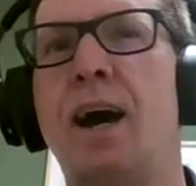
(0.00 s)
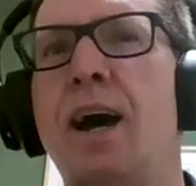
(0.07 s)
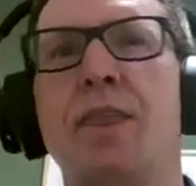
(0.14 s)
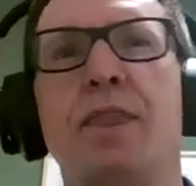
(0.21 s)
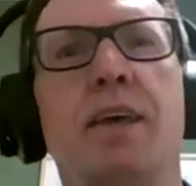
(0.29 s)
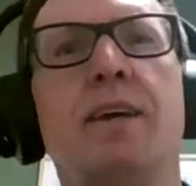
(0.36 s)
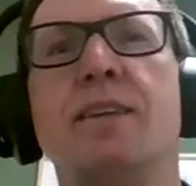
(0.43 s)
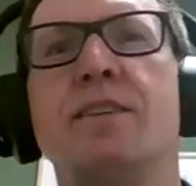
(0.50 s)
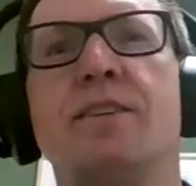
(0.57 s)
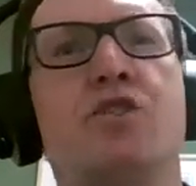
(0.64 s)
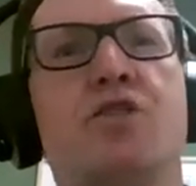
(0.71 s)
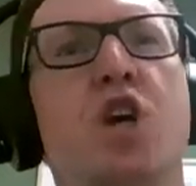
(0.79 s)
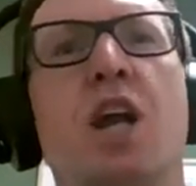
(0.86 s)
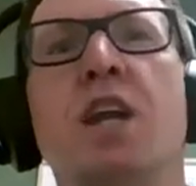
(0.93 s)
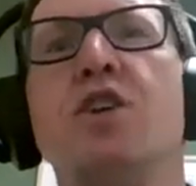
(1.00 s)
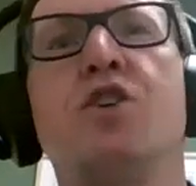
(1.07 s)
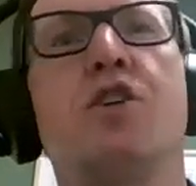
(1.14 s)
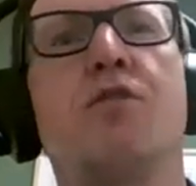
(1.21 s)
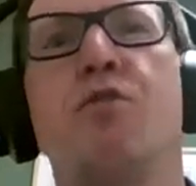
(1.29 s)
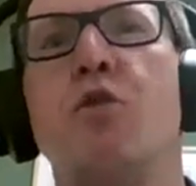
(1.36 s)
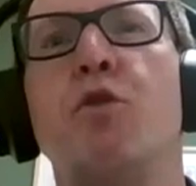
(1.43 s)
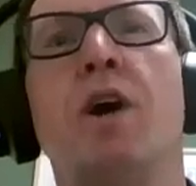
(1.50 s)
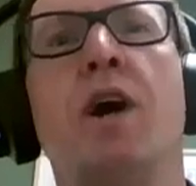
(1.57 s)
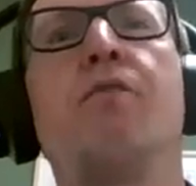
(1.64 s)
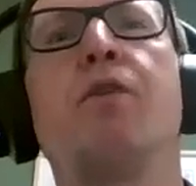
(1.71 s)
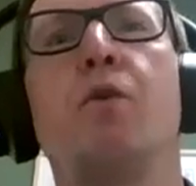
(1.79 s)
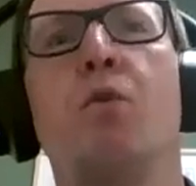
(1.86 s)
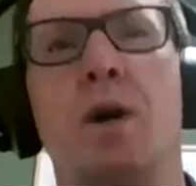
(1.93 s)
I think it's challenging for
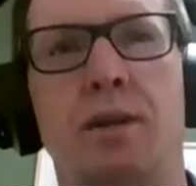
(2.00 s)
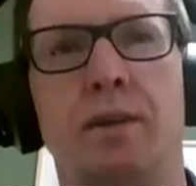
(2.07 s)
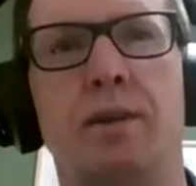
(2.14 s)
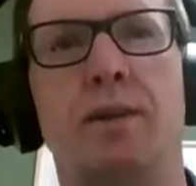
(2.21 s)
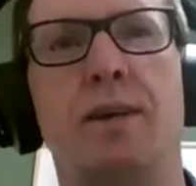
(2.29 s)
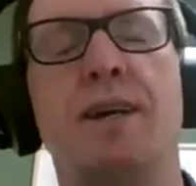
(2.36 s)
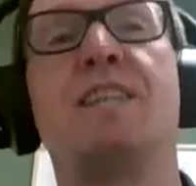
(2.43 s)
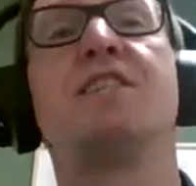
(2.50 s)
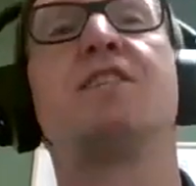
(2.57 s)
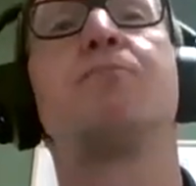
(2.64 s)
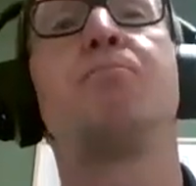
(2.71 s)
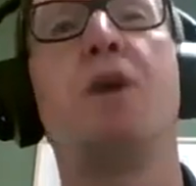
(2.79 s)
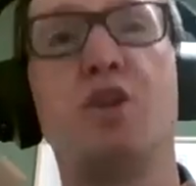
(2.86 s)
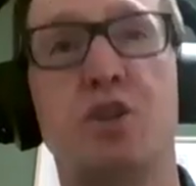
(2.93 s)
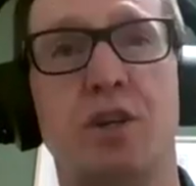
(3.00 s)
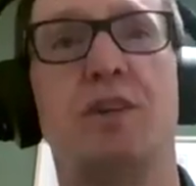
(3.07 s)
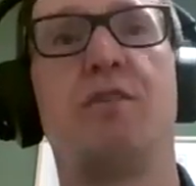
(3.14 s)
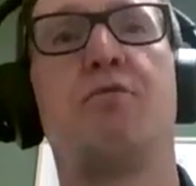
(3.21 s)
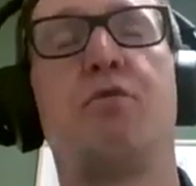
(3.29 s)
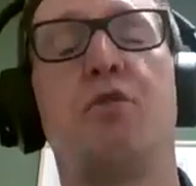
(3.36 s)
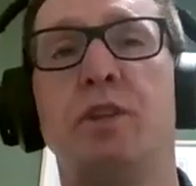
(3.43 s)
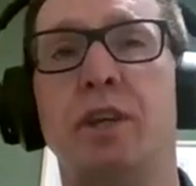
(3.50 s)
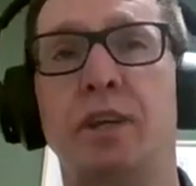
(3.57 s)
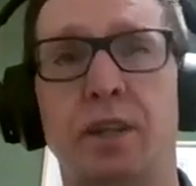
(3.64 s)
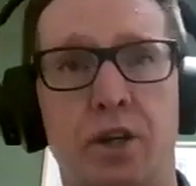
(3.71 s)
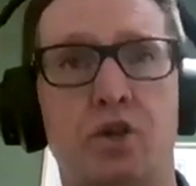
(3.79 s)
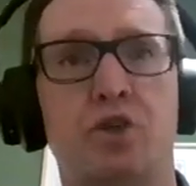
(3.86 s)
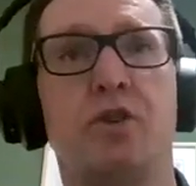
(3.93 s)
everyone, especially for
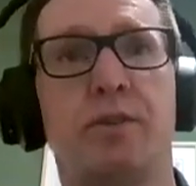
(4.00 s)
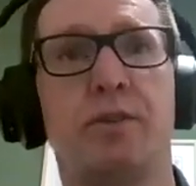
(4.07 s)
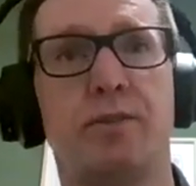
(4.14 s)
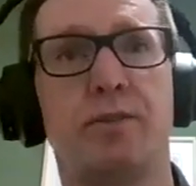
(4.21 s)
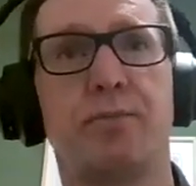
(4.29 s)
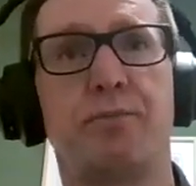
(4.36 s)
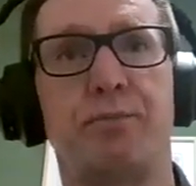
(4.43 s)
teenagers.